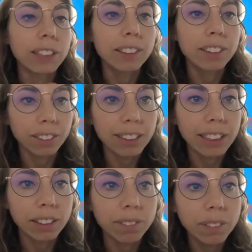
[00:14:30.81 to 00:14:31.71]

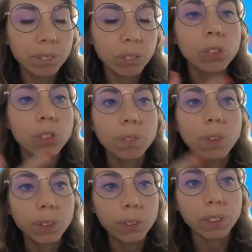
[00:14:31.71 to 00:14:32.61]
inter-scheme to
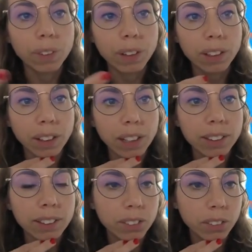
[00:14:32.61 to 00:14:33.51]
support
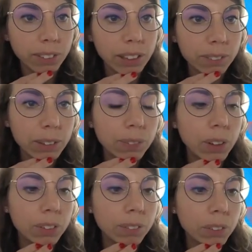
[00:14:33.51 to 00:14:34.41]
an inter-scheme
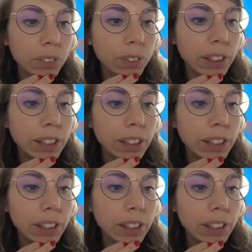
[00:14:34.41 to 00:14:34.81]
deployment